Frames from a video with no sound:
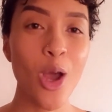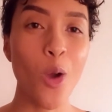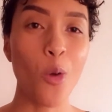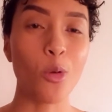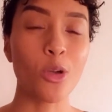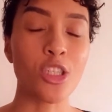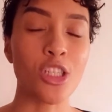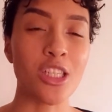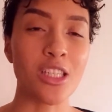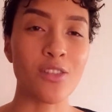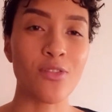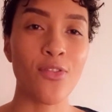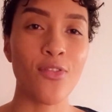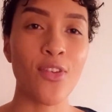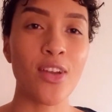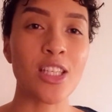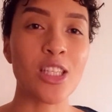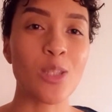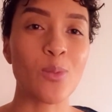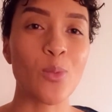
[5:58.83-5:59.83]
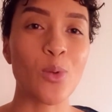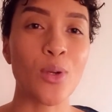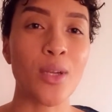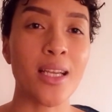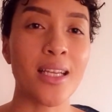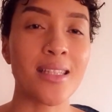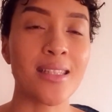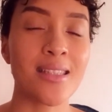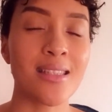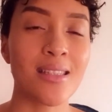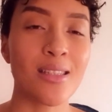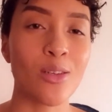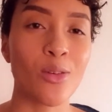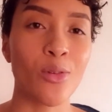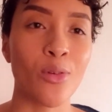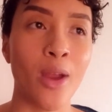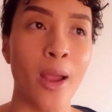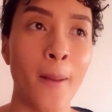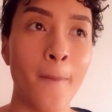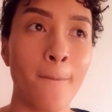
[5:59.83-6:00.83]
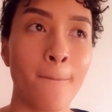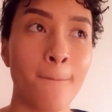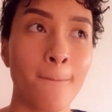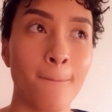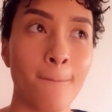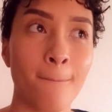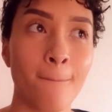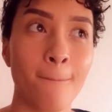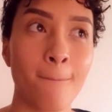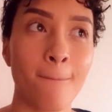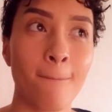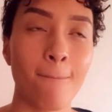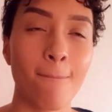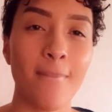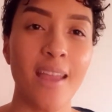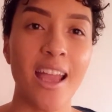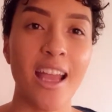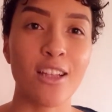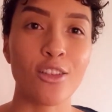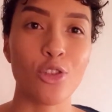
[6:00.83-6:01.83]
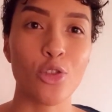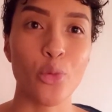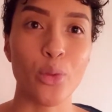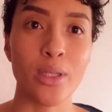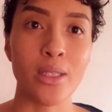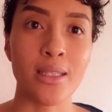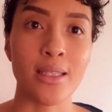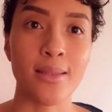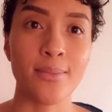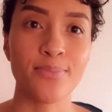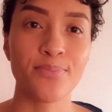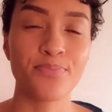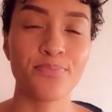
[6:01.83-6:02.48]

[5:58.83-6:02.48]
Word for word: which is Facebook, Instagram, and Twitter.